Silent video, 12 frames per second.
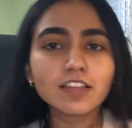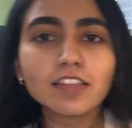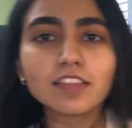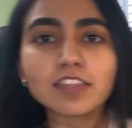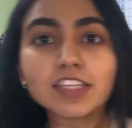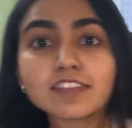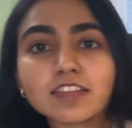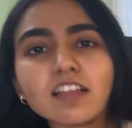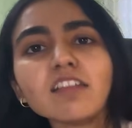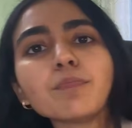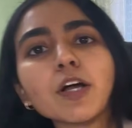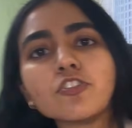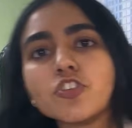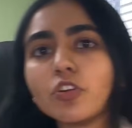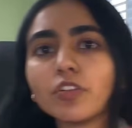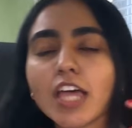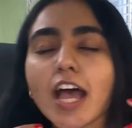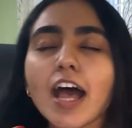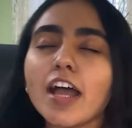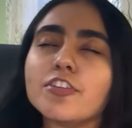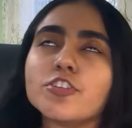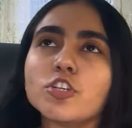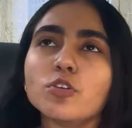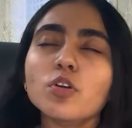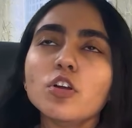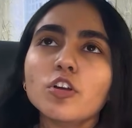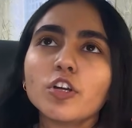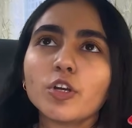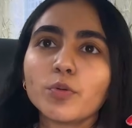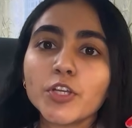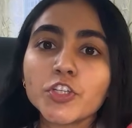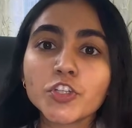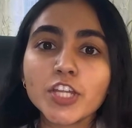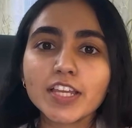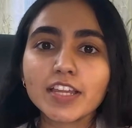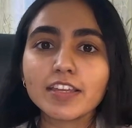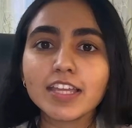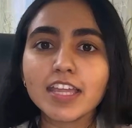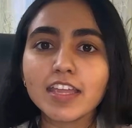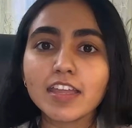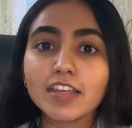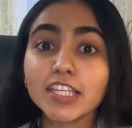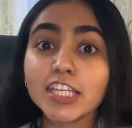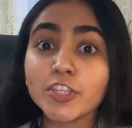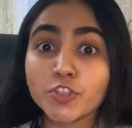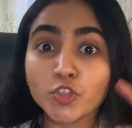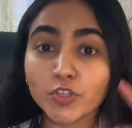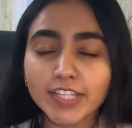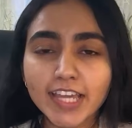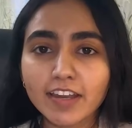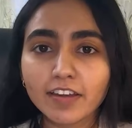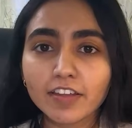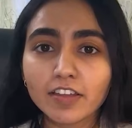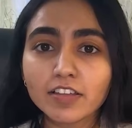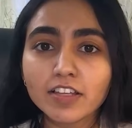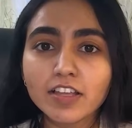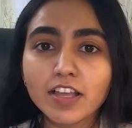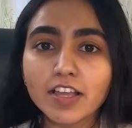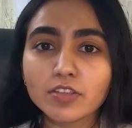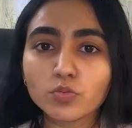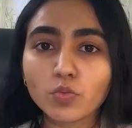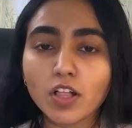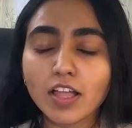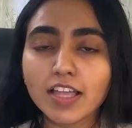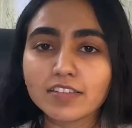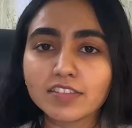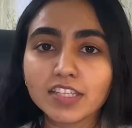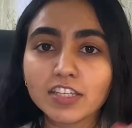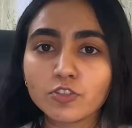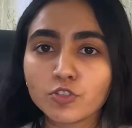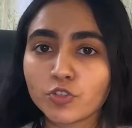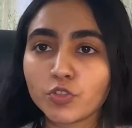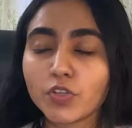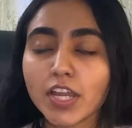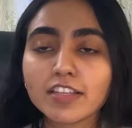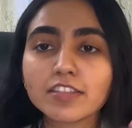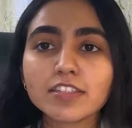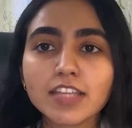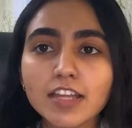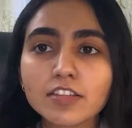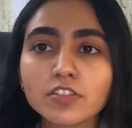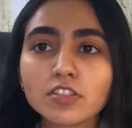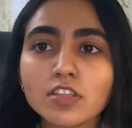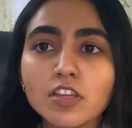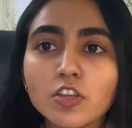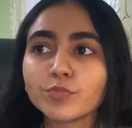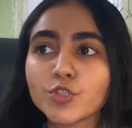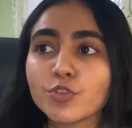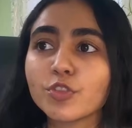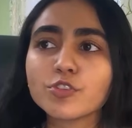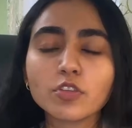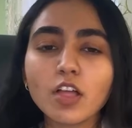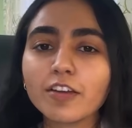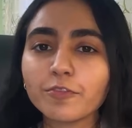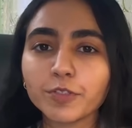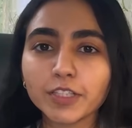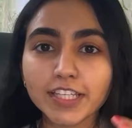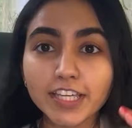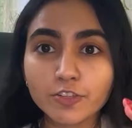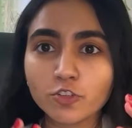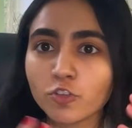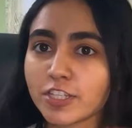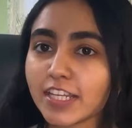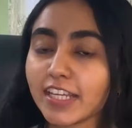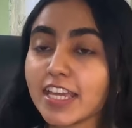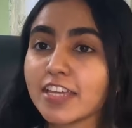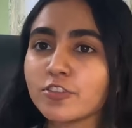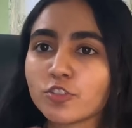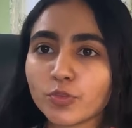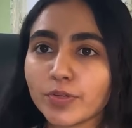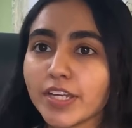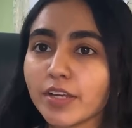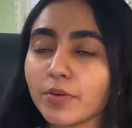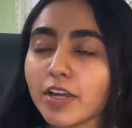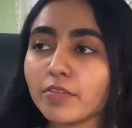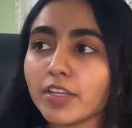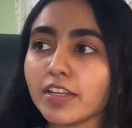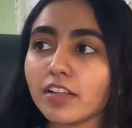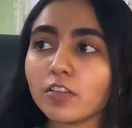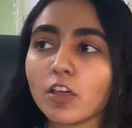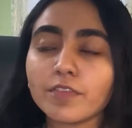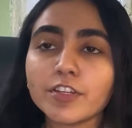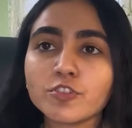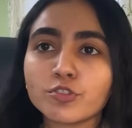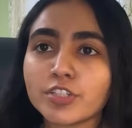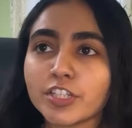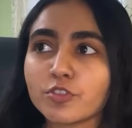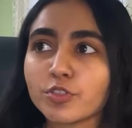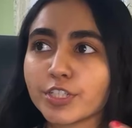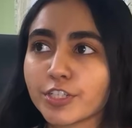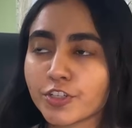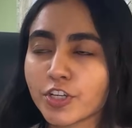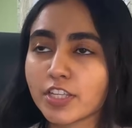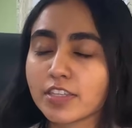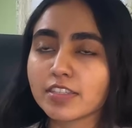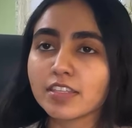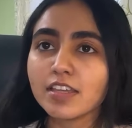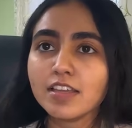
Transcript: The style of punch needle that I do originated in Eastern Canada as well as the Eastern United States. So there's a lot of really interesting history around it, a lot of interesting traditions.